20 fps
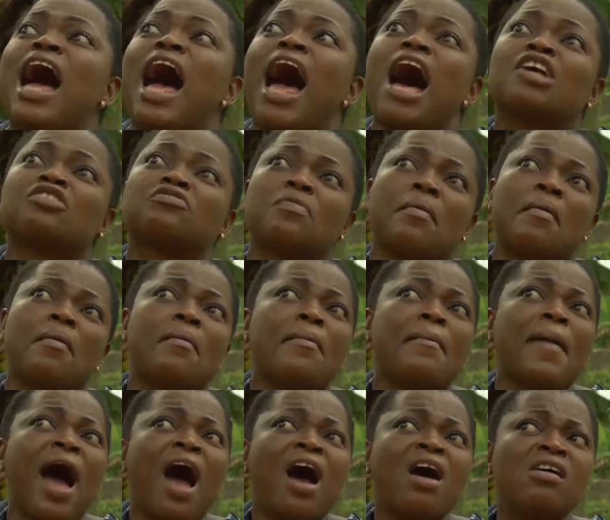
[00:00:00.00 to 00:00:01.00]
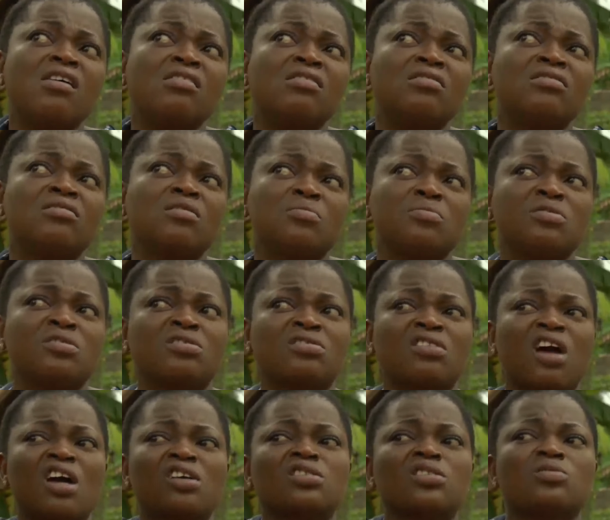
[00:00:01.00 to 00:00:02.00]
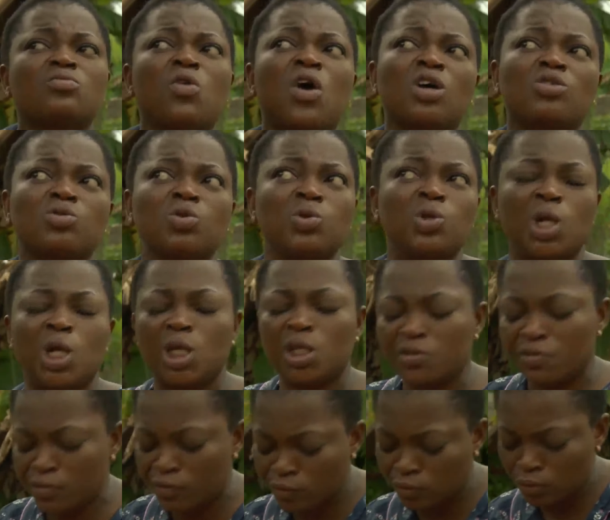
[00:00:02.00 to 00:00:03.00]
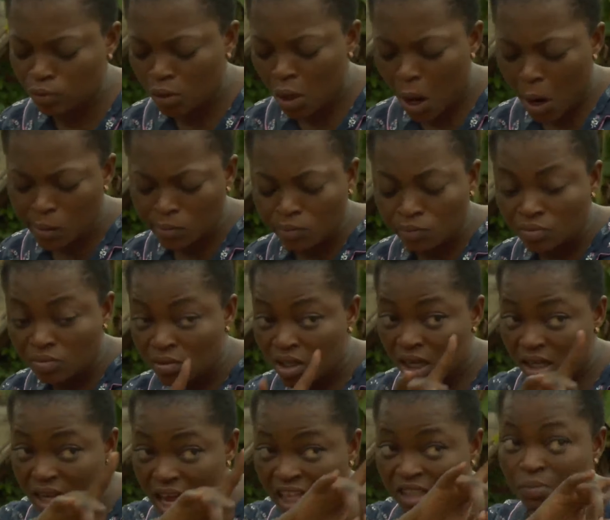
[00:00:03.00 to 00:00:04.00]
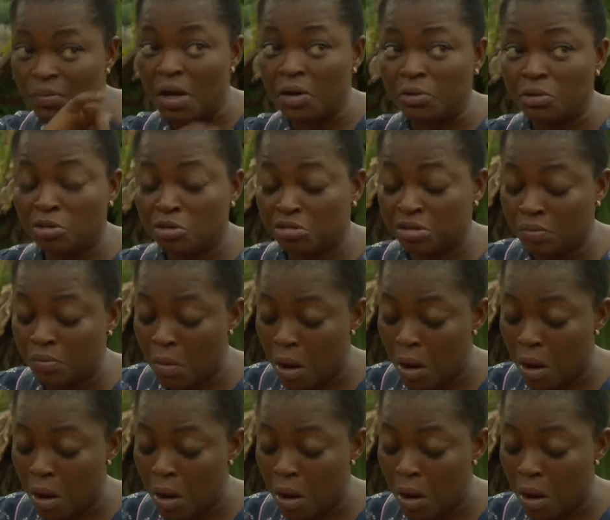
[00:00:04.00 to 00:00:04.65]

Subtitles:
house for my mama. To be this kind of small house where they live. That's my own dream.